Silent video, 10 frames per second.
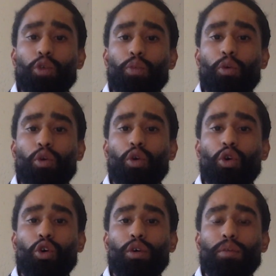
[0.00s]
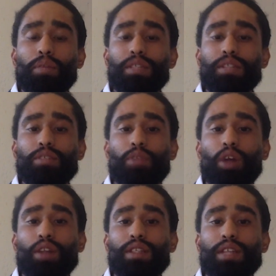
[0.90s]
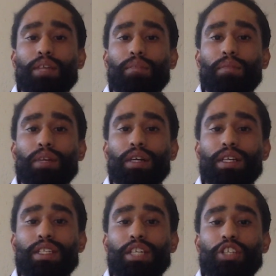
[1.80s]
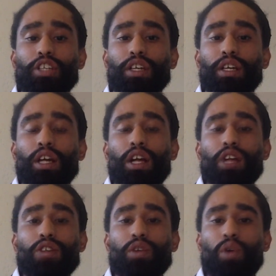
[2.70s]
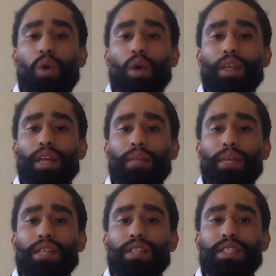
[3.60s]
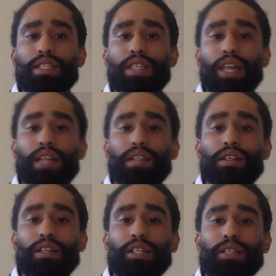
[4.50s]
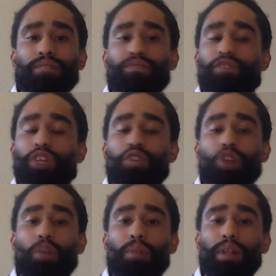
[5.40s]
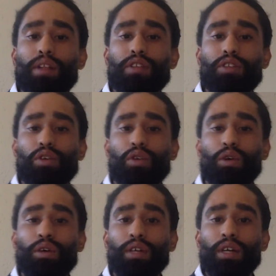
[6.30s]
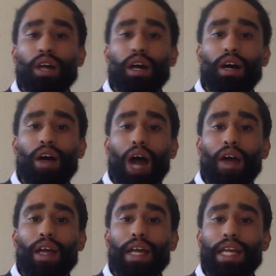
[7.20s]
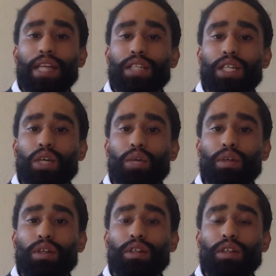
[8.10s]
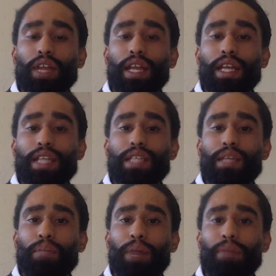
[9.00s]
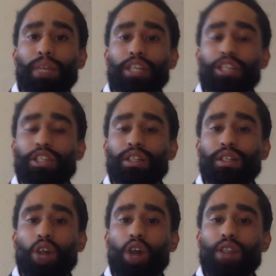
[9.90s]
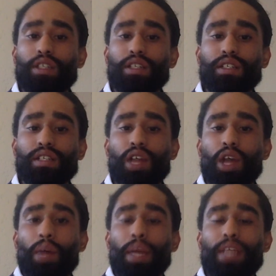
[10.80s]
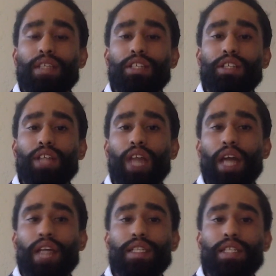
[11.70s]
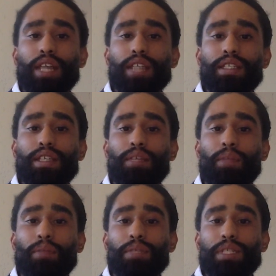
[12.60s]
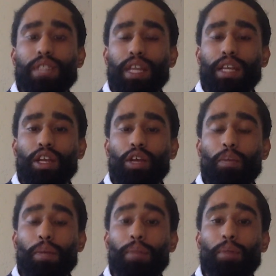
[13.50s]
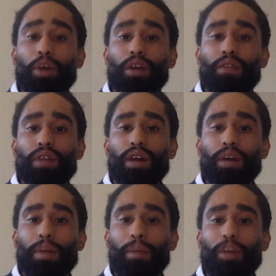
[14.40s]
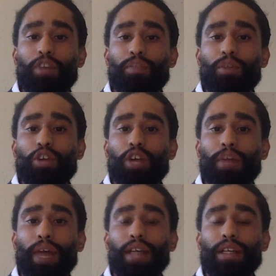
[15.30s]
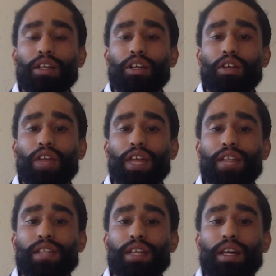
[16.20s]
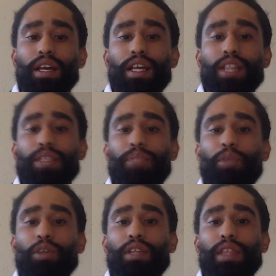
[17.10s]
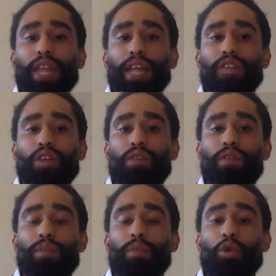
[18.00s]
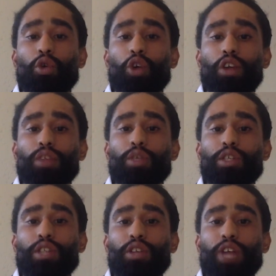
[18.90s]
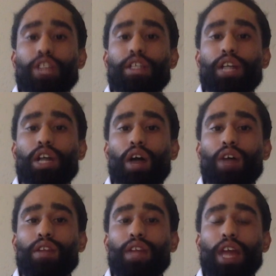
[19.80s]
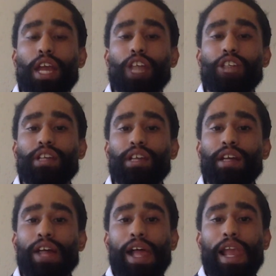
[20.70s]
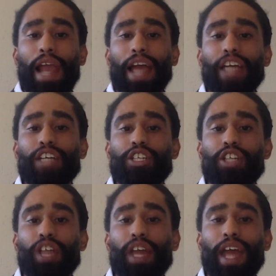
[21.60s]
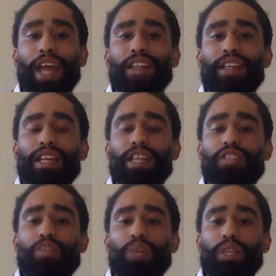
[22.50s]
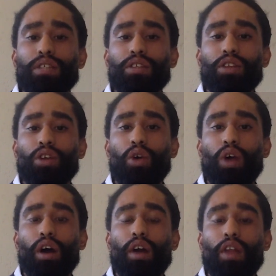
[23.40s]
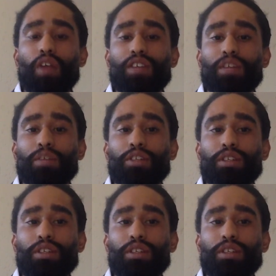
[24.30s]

group or business blog team, essentially. So what that means is that, for example, our head editor will release and publish articles, but essentially as team members and being part of the program and the intake, it's important that from your contribution that you actually go out there and actually like, share, and retweet those